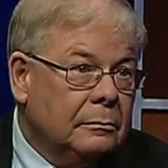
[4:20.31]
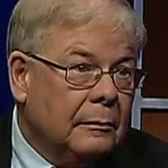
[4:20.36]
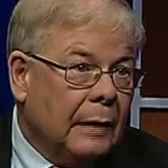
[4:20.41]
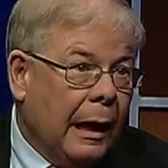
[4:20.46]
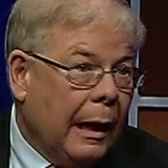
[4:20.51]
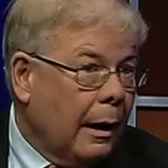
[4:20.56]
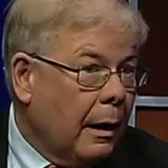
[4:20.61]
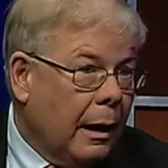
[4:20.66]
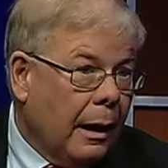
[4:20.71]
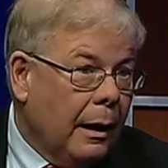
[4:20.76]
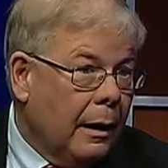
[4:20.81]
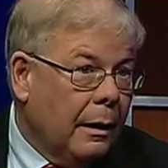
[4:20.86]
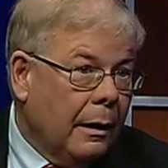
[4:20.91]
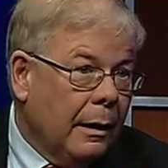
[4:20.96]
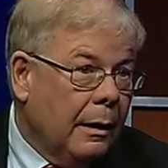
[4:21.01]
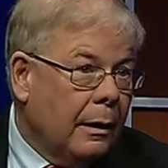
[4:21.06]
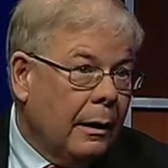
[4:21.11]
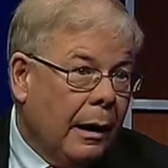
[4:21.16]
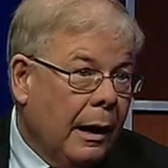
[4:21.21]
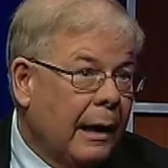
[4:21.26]
And
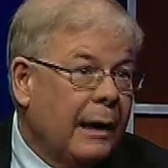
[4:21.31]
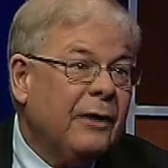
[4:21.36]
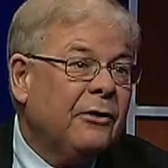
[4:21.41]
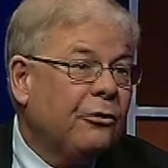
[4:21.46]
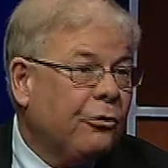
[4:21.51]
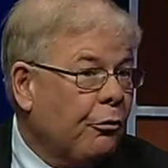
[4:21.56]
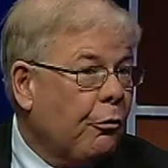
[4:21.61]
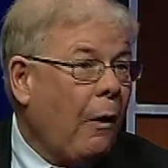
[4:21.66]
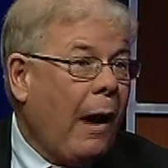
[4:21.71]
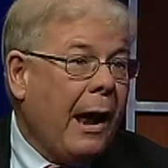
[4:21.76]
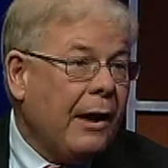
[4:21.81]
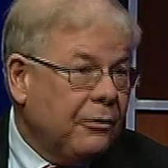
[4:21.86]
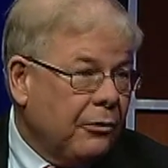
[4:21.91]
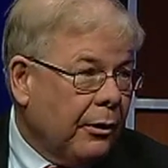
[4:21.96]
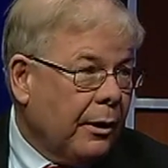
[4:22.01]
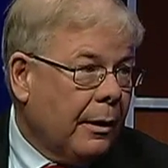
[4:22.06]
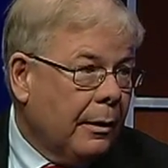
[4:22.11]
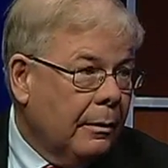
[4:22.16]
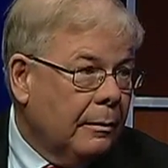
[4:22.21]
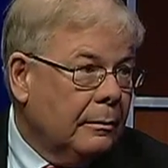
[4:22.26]
it's
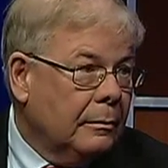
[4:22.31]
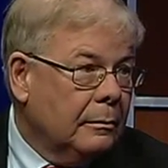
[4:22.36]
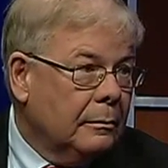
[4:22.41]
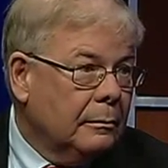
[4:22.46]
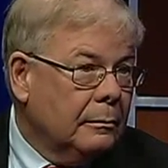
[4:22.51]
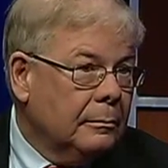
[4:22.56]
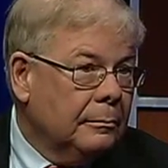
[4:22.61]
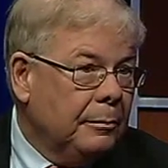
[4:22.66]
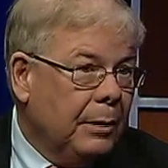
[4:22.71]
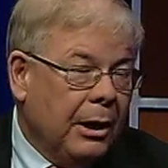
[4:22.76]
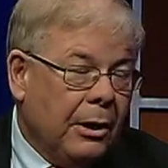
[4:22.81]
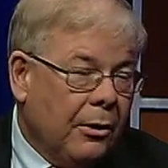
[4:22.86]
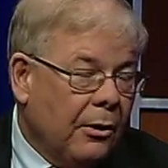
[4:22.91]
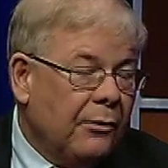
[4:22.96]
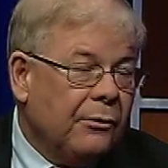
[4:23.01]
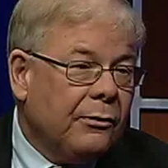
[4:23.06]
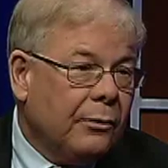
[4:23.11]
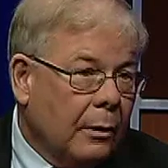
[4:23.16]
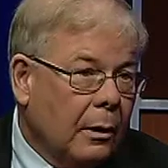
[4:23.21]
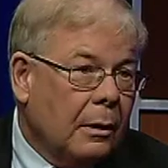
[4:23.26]
tragic
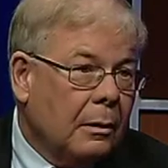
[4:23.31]
because